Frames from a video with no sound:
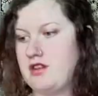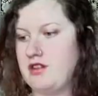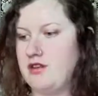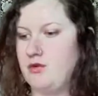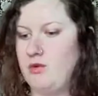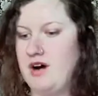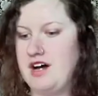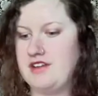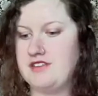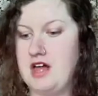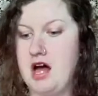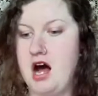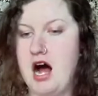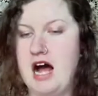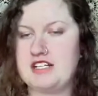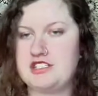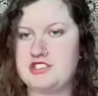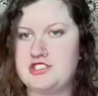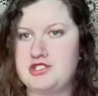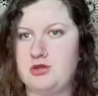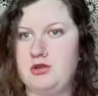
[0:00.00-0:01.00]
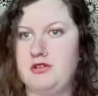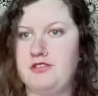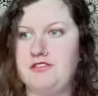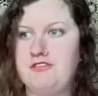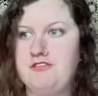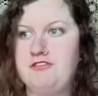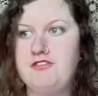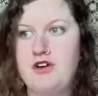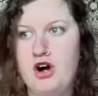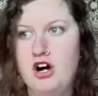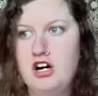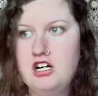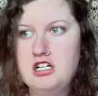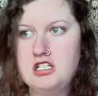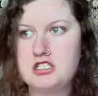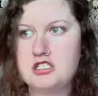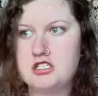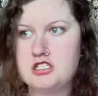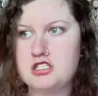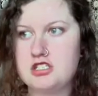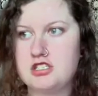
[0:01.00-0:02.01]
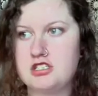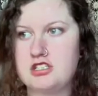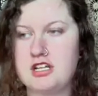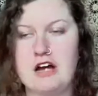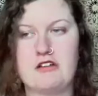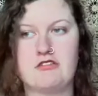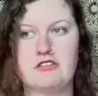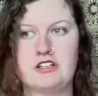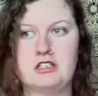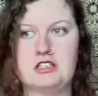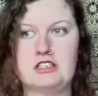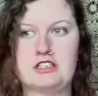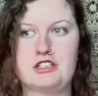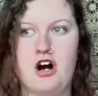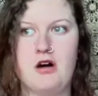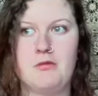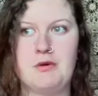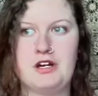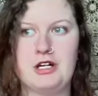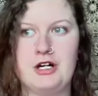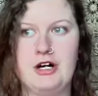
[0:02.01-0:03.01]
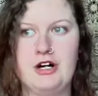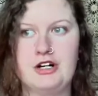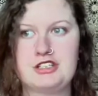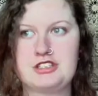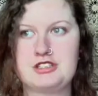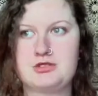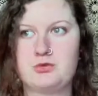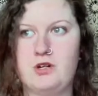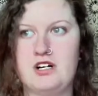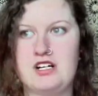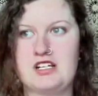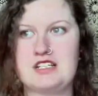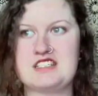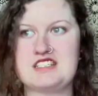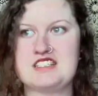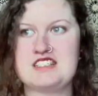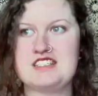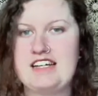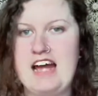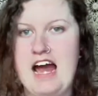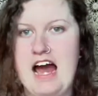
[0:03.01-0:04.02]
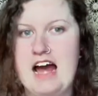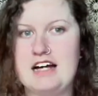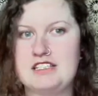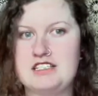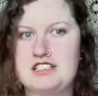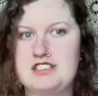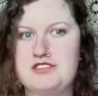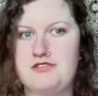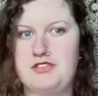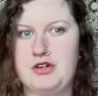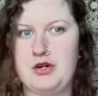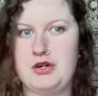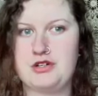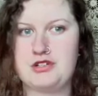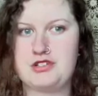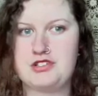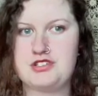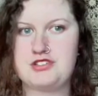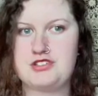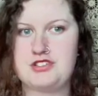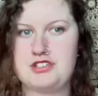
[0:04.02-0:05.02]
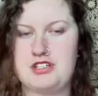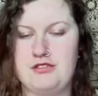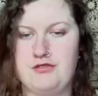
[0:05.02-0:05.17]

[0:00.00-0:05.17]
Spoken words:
The one that I saw first that really got me hooked was Cats vs.